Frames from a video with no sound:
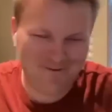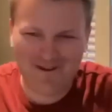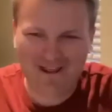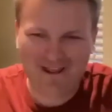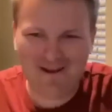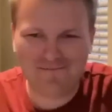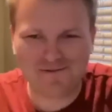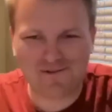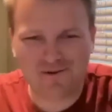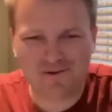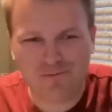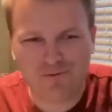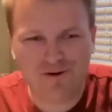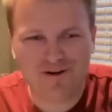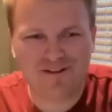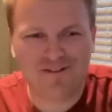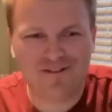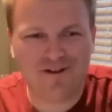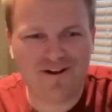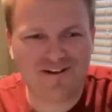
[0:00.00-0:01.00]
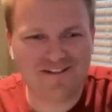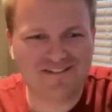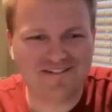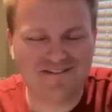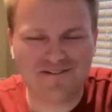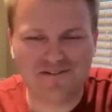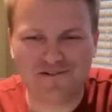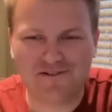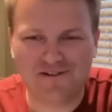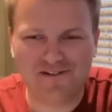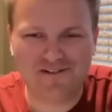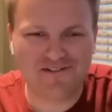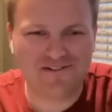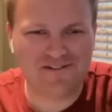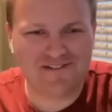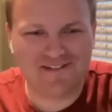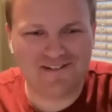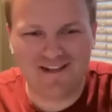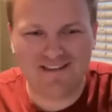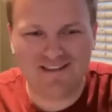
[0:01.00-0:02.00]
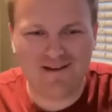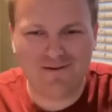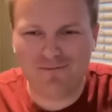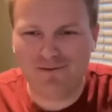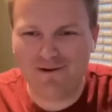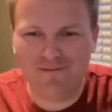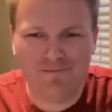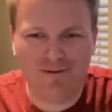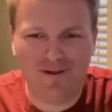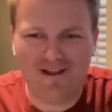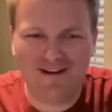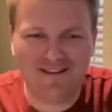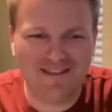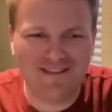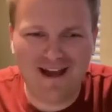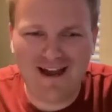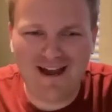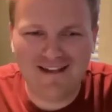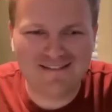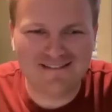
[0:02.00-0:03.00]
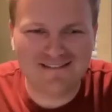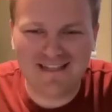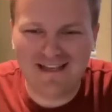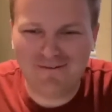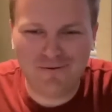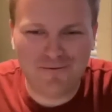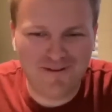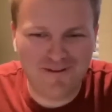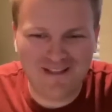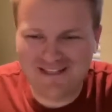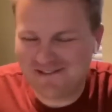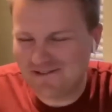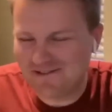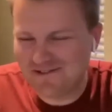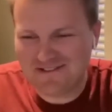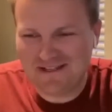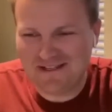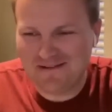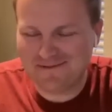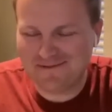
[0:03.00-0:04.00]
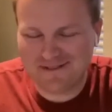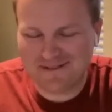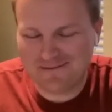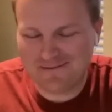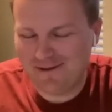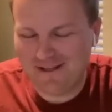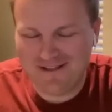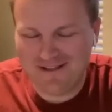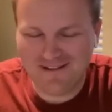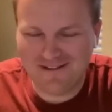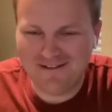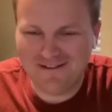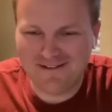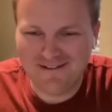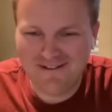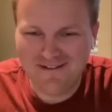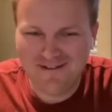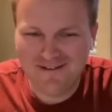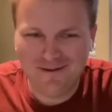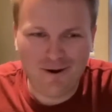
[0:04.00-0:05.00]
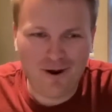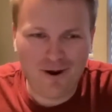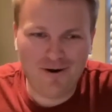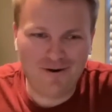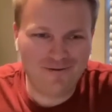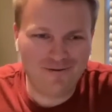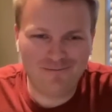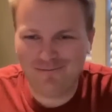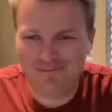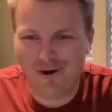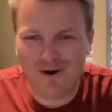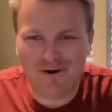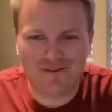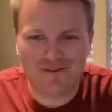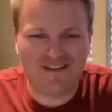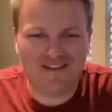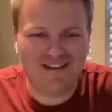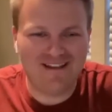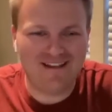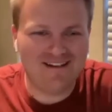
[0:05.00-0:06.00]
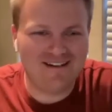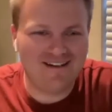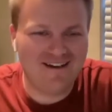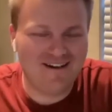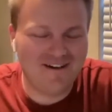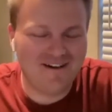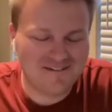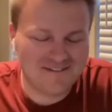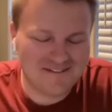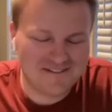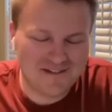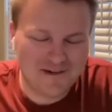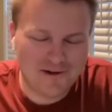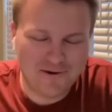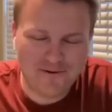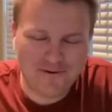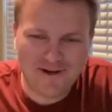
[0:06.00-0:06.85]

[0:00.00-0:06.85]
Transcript: games are won and lost in the trench. It's not that we played at the highest level, but that just seems to be our thinking here. So